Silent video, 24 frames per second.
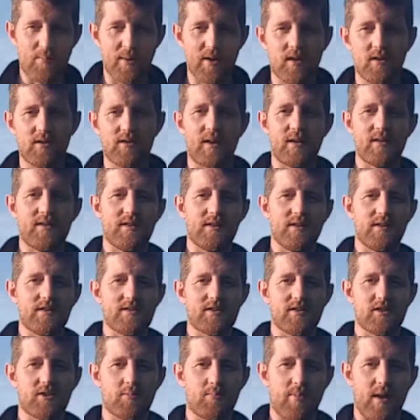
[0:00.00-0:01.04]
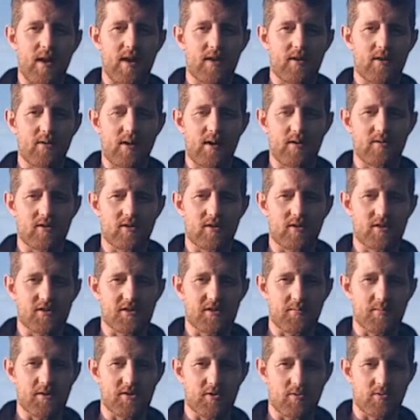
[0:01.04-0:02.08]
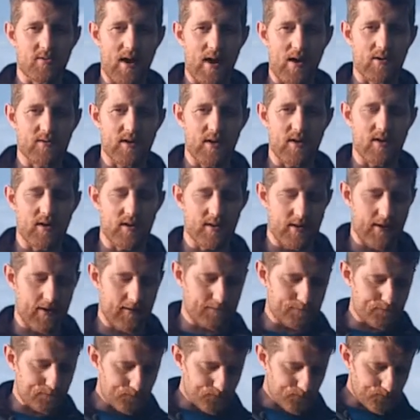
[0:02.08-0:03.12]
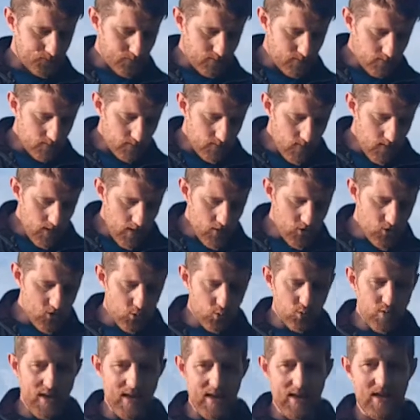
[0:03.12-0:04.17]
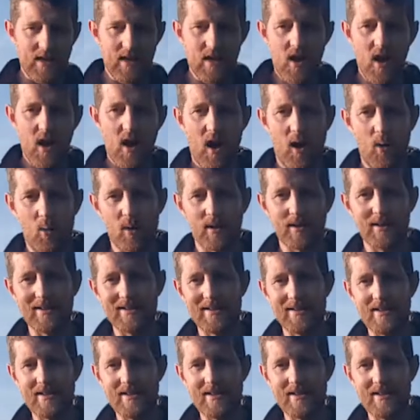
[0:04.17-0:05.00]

build ideas and debate around our customers around that idea. So really, I want to